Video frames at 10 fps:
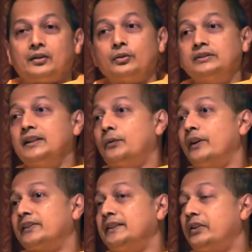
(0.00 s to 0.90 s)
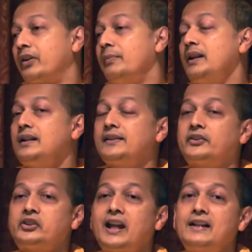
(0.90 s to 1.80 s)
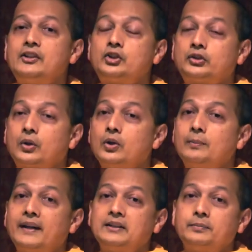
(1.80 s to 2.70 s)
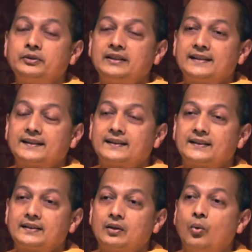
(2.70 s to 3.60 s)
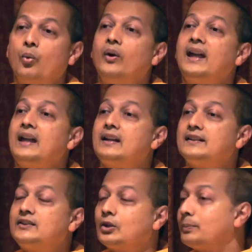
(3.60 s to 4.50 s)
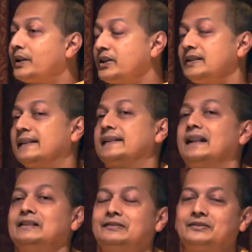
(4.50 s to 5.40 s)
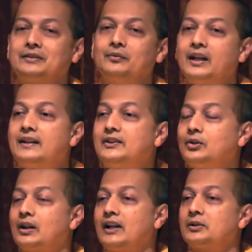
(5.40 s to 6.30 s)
so, this was the tremendous challenge thrown by the Buddhists. Where is your precious self? Where is your